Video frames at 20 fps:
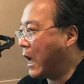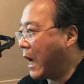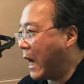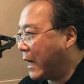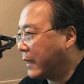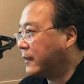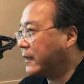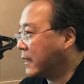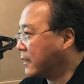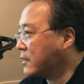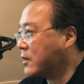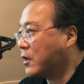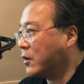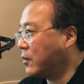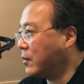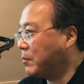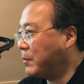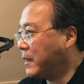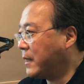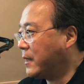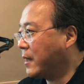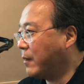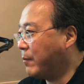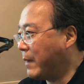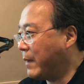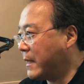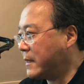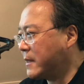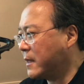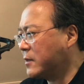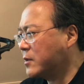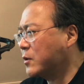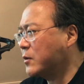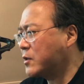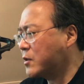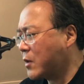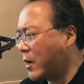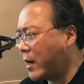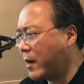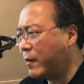I think it's going to be amazing. It's going
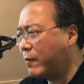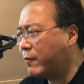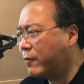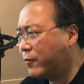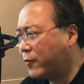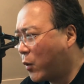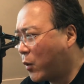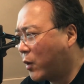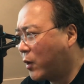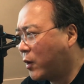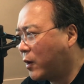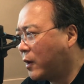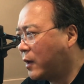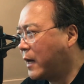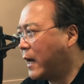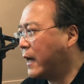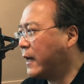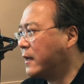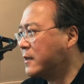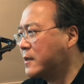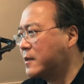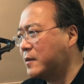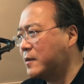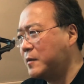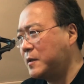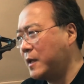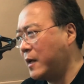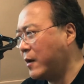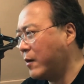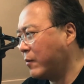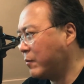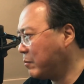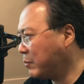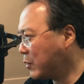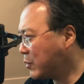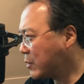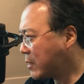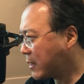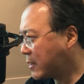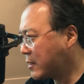to start at 4, and it's
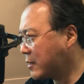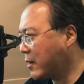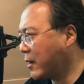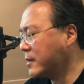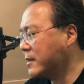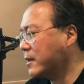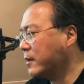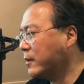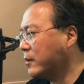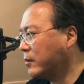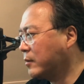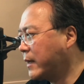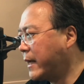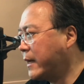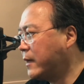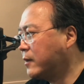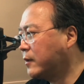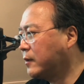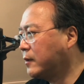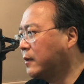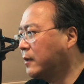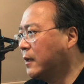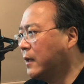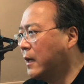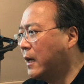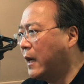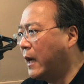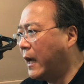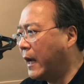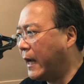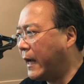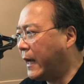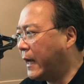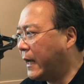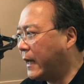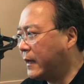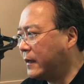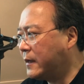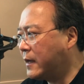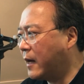music starts a little later,
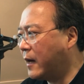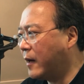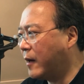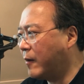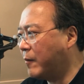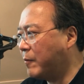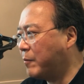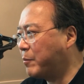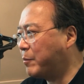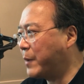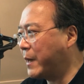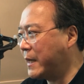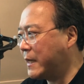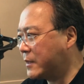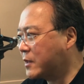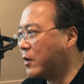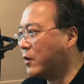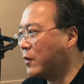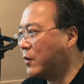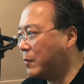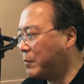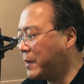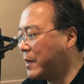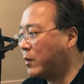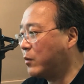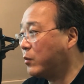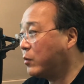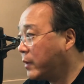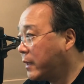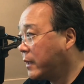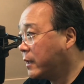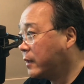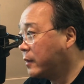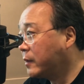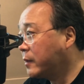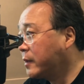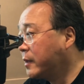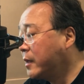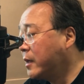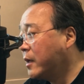and but it's going to be a
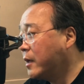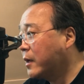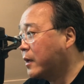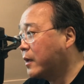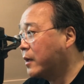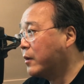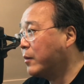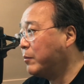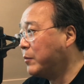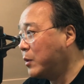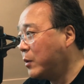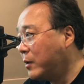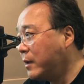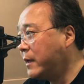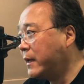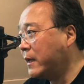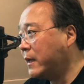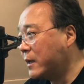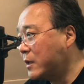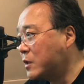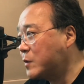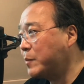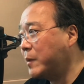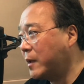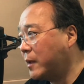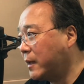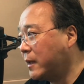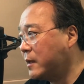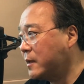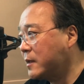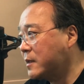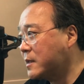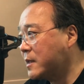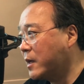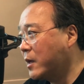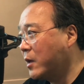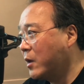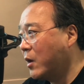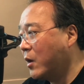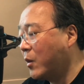real community experience
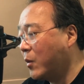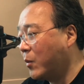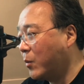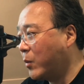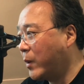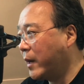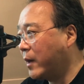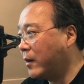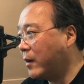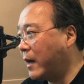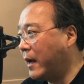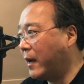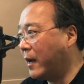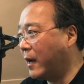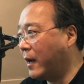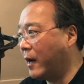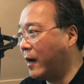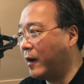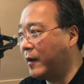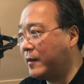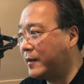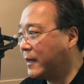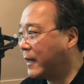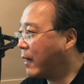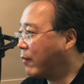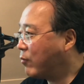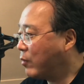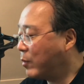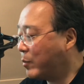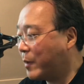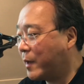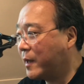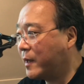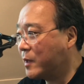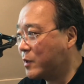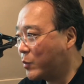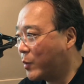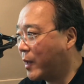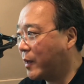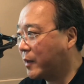where I think everybody
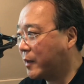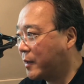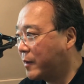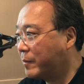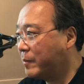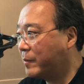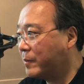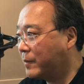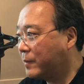is welcome.